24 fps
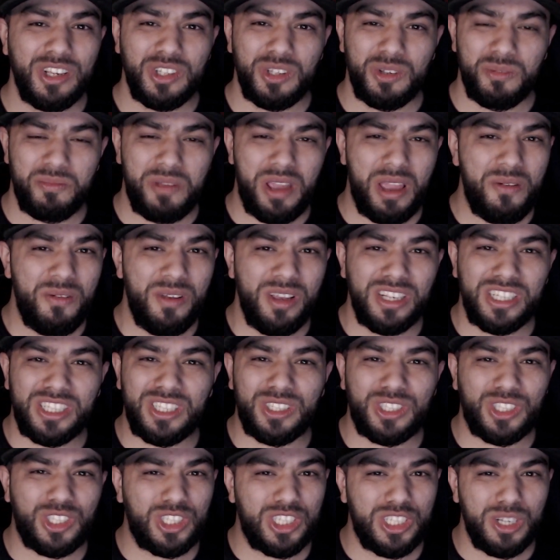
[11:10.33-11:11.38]
maybe a
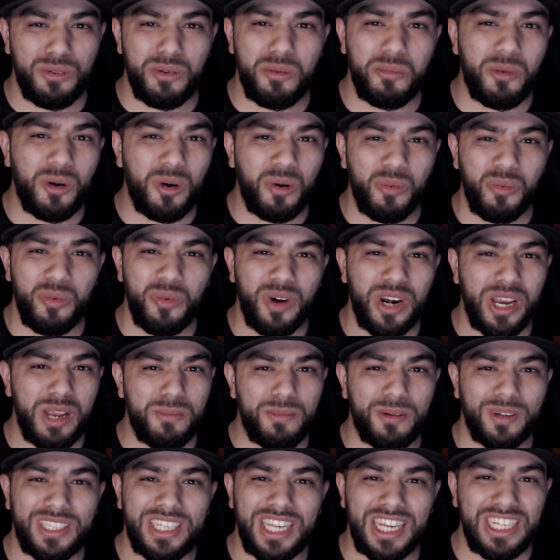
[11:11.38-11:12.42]
Super Bowl ring
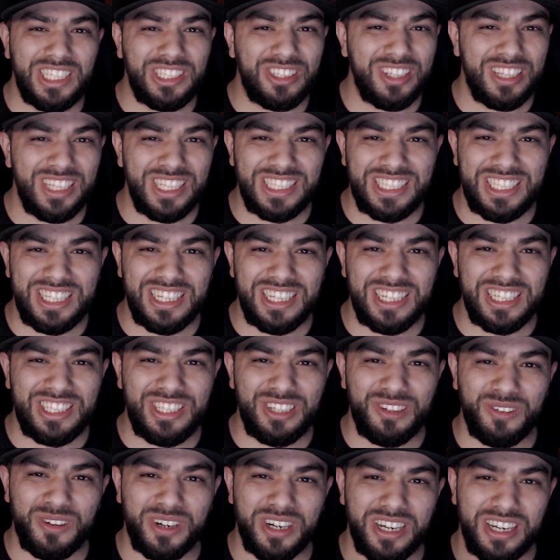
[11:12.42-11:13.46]
potential this year
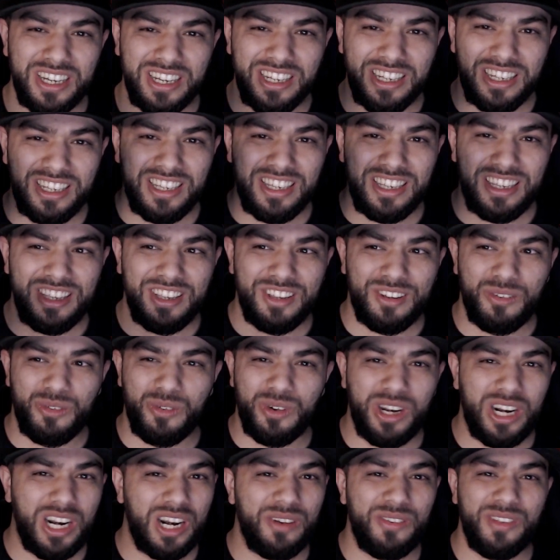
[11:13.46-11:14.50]
to
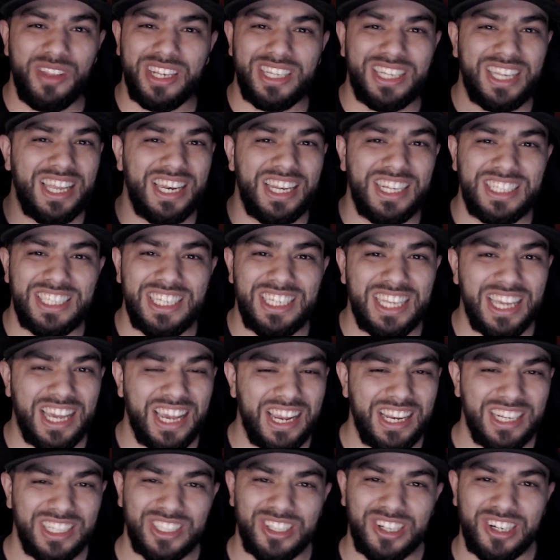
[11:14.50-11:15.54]
whatever the Tennessee
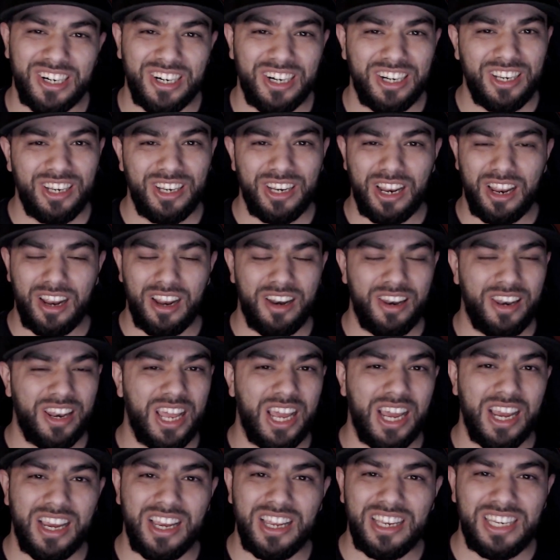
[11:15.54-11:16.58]
Titans are.
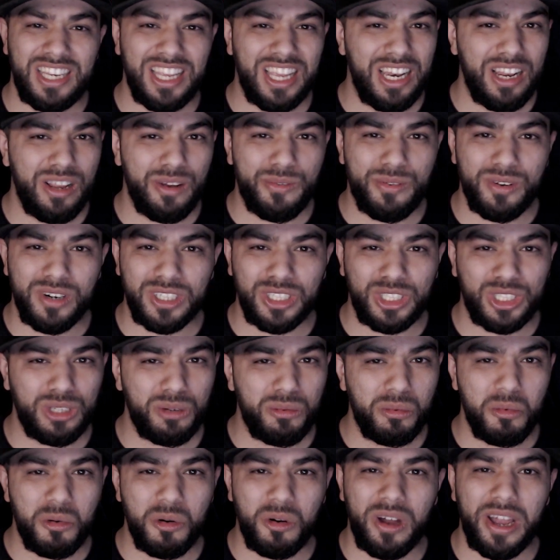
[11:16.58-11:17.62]
Not contending for a Super
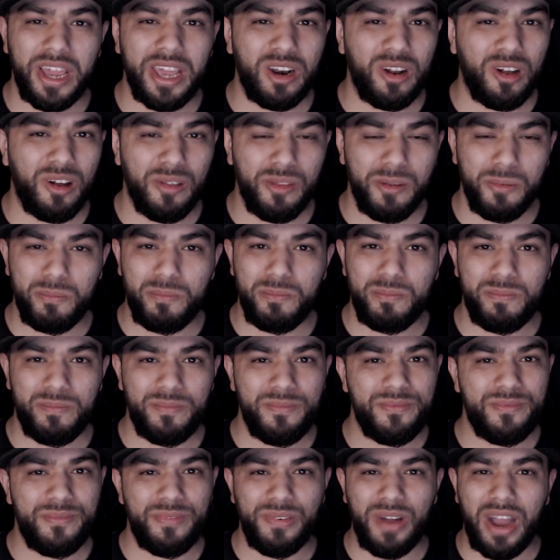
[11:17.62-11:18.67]
Bowl at all. They're
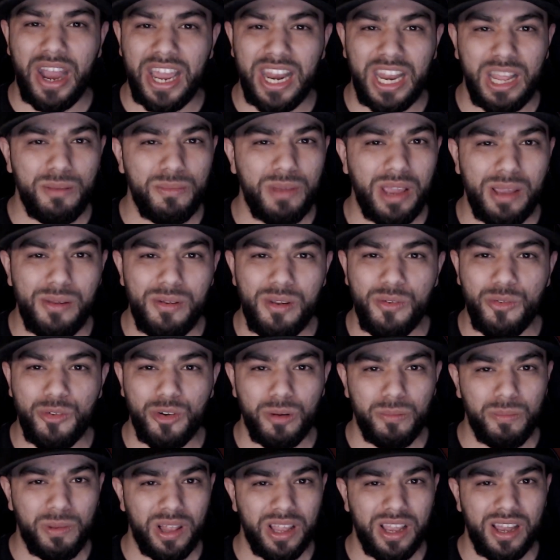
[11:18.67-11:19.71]
fighting maybe for a
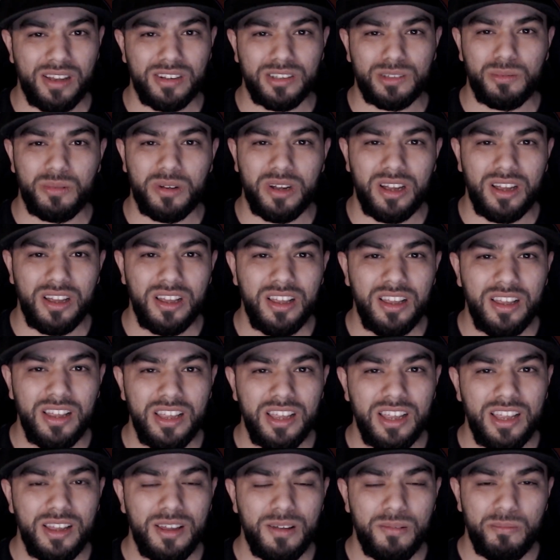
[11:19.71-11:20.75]
playoff spot,
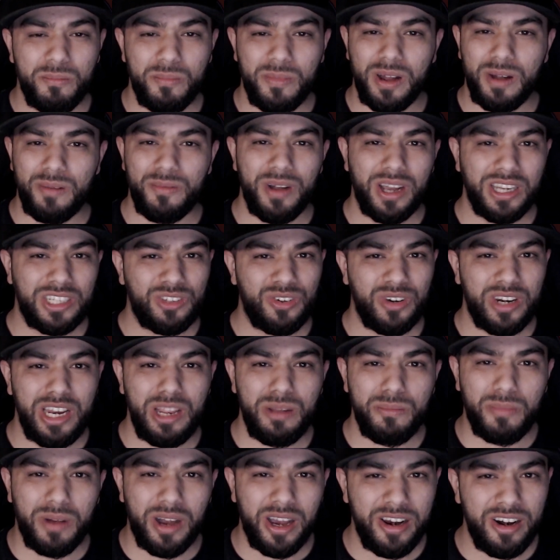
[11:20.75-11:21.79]
but by trading
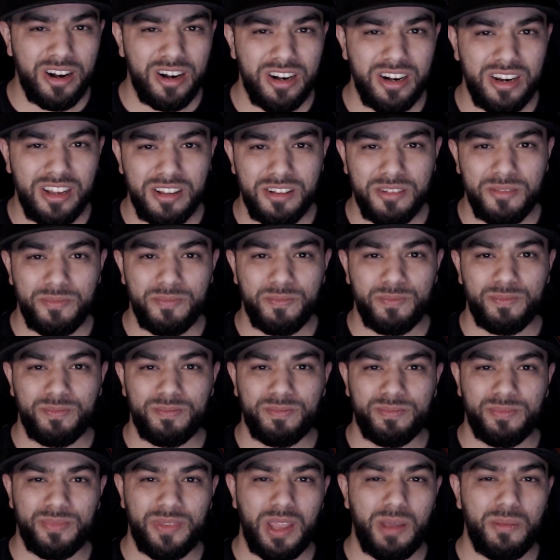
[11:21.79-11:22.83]
Byard,
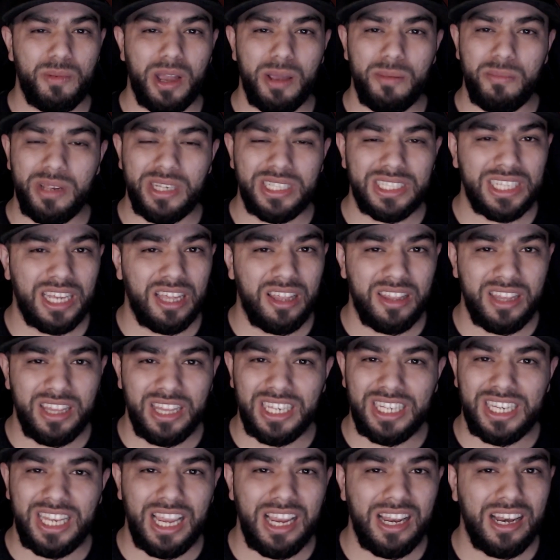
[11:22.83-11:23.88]
they might be selling the
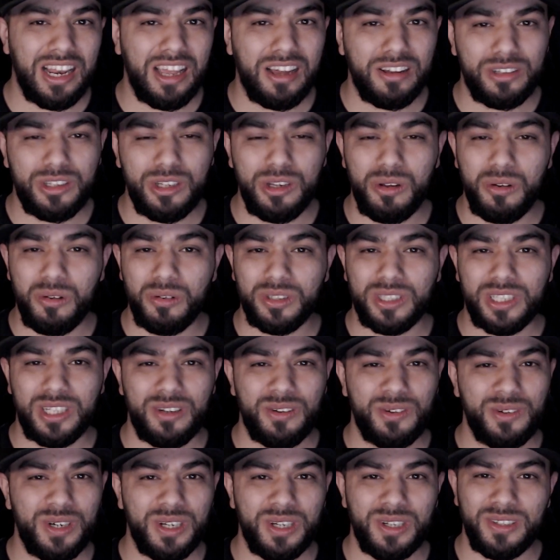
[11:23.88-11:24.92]
tank now too. So
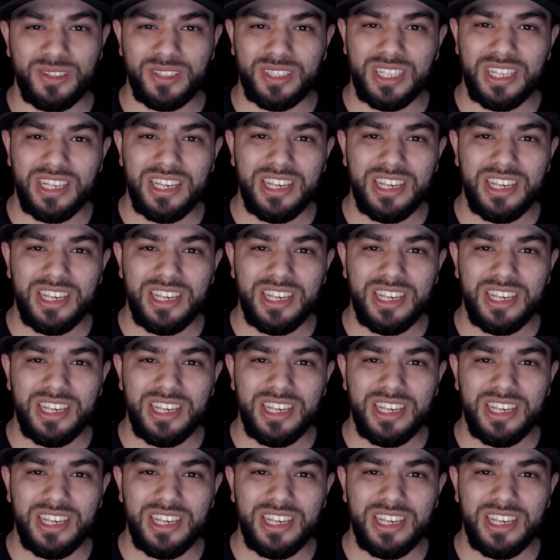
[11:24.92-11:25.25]
who knows?